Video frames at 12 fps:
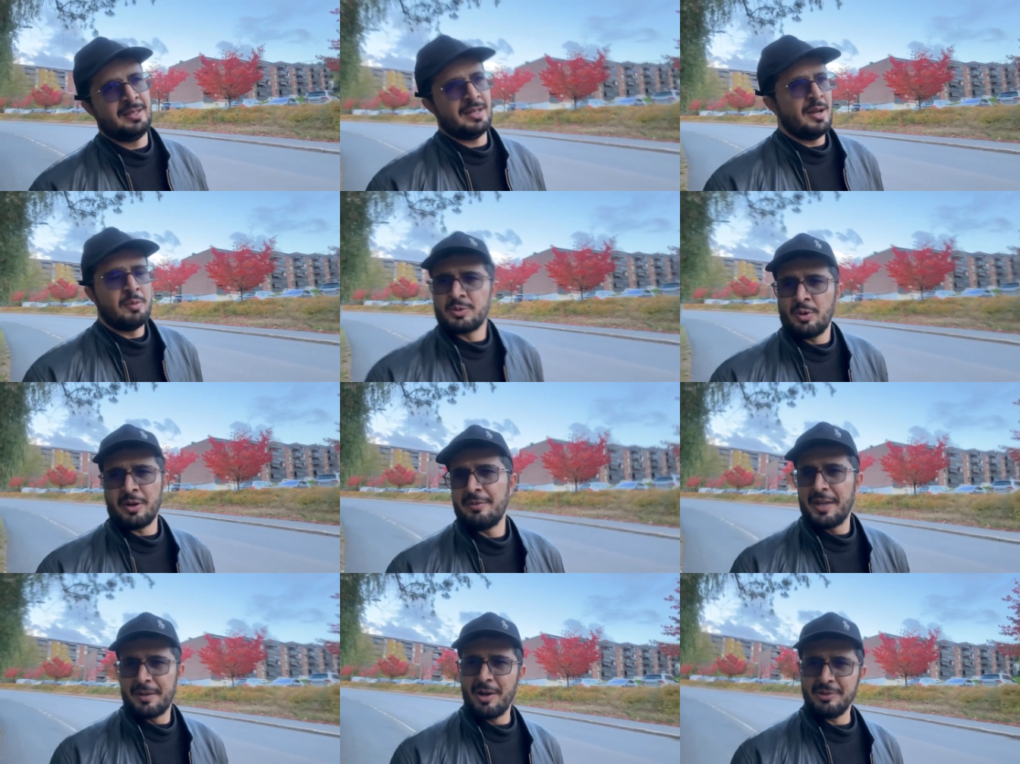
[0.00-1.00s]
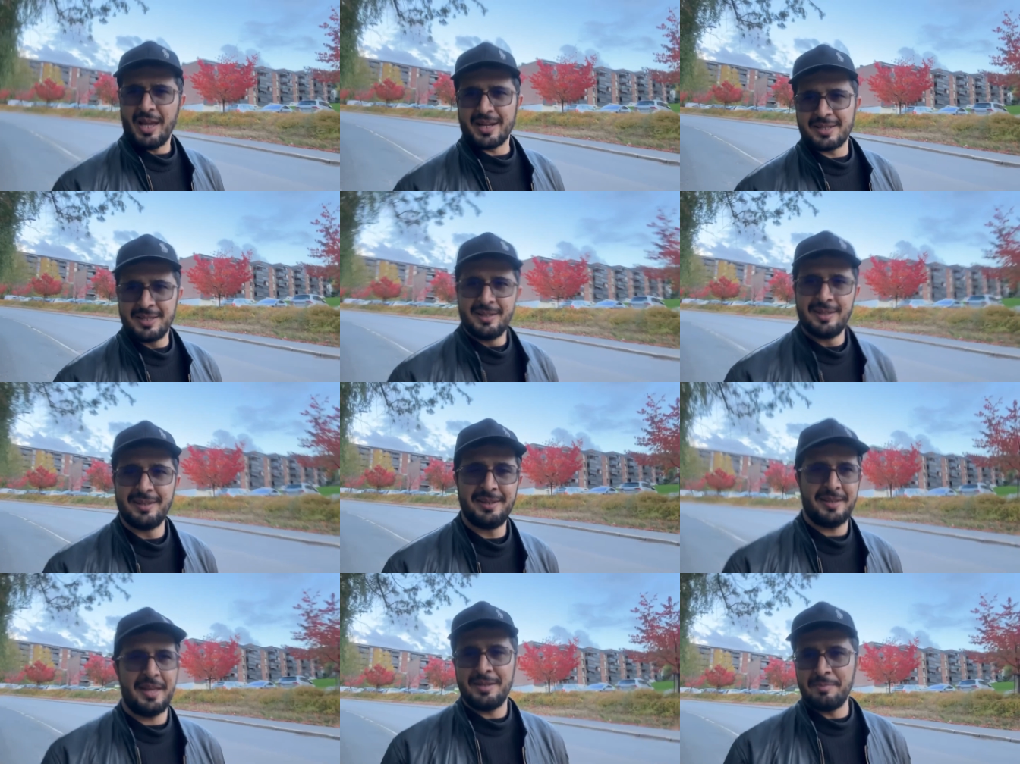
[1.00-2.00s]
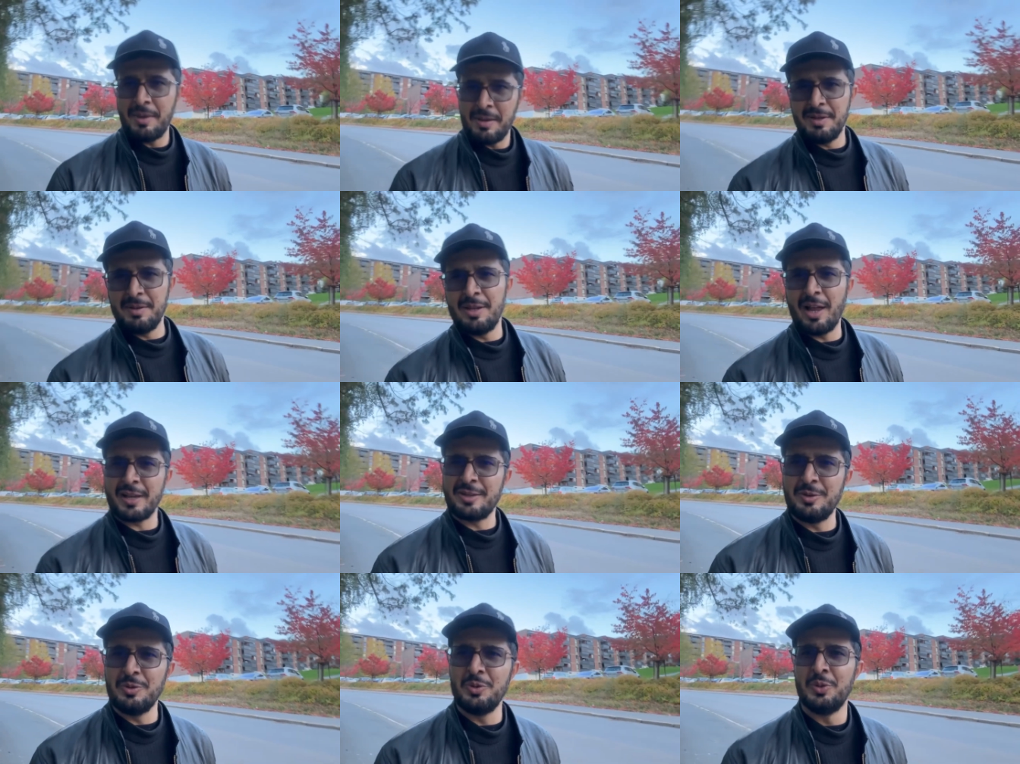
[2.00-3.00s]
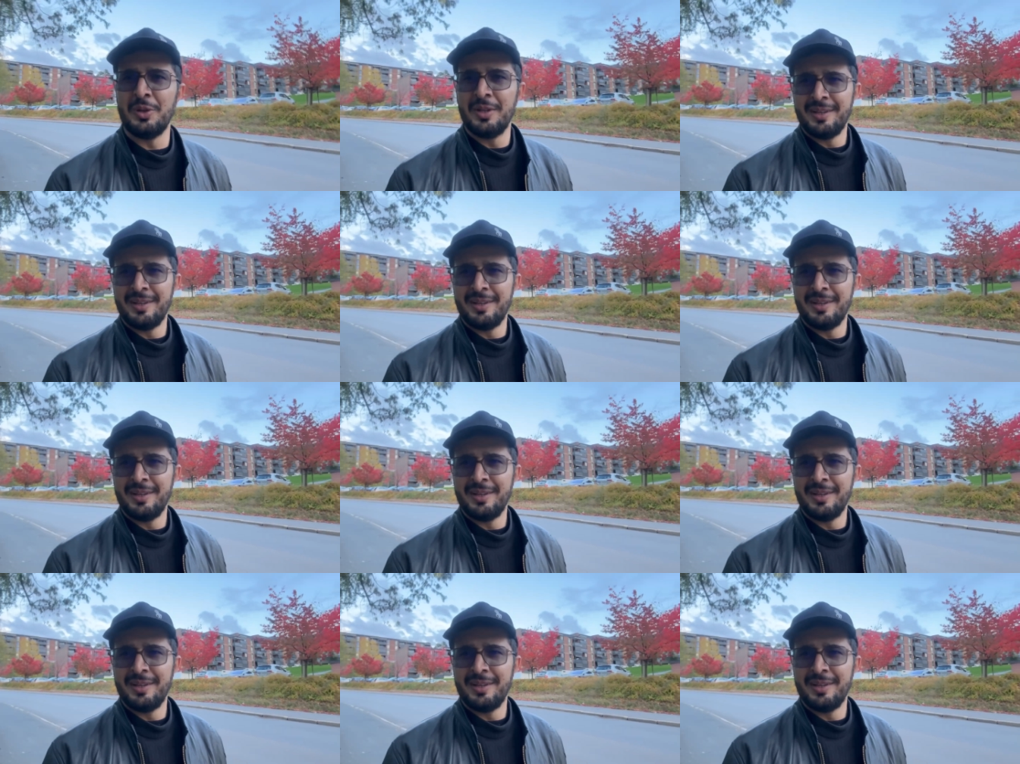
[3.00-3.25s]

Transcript: I was not aware about that. And maybe like you,